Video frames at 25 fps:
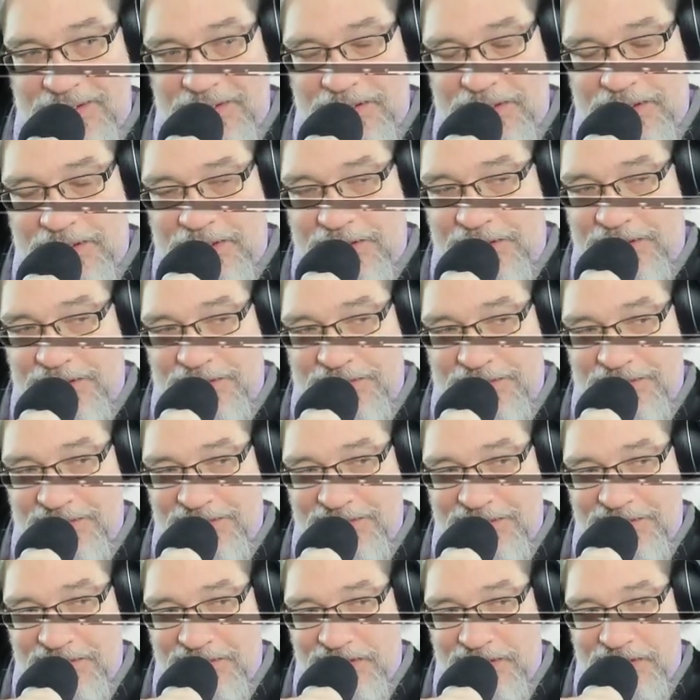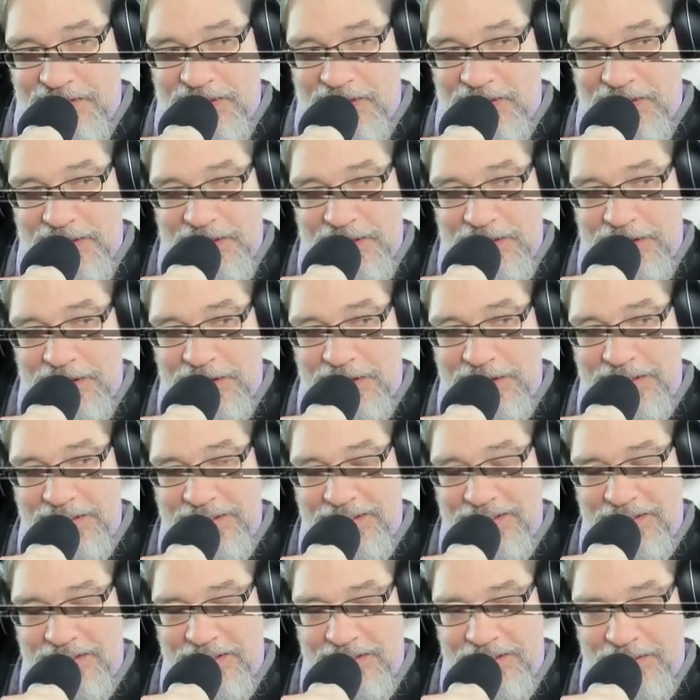just don't
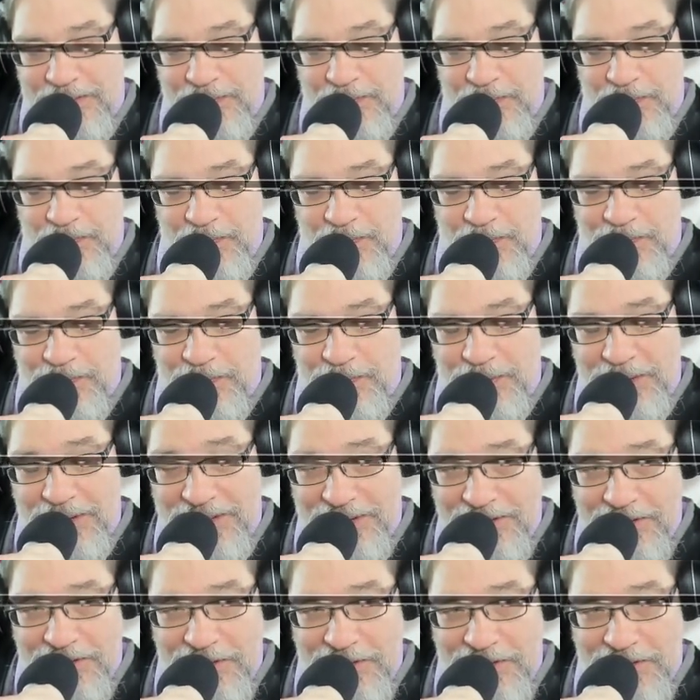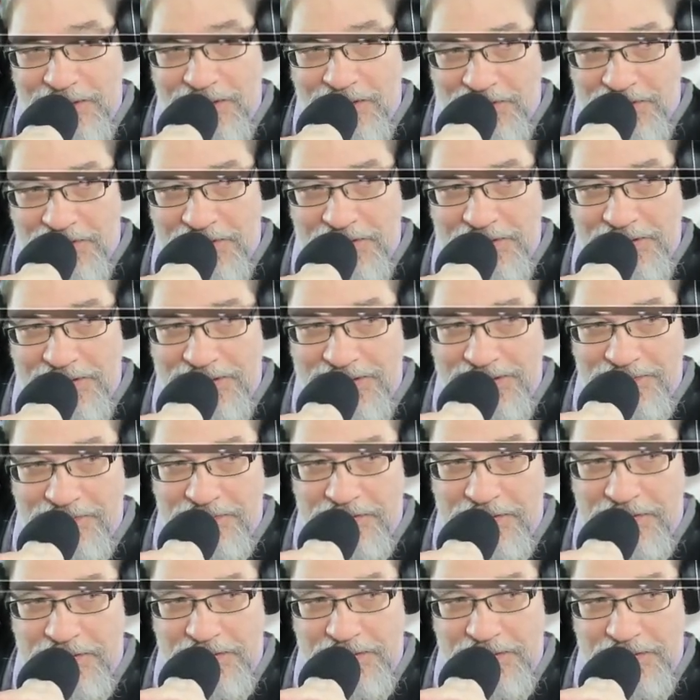understand. They precision targeted
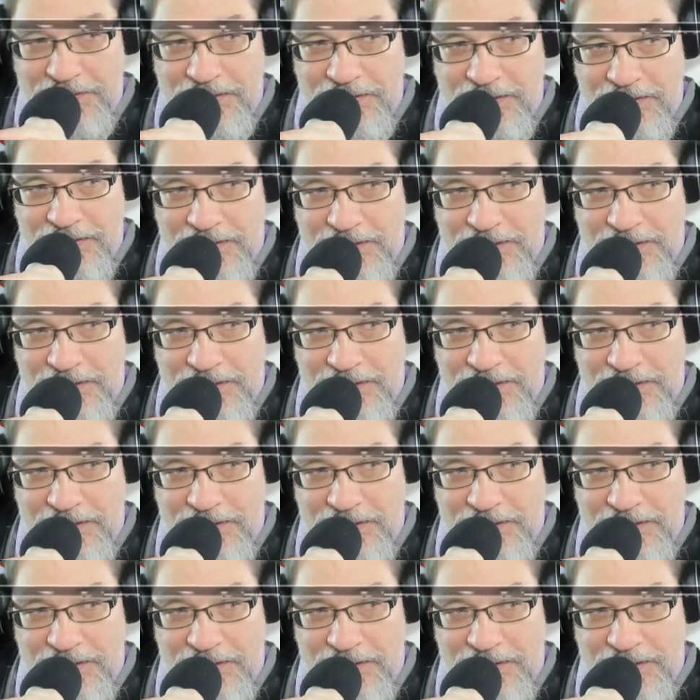civilians.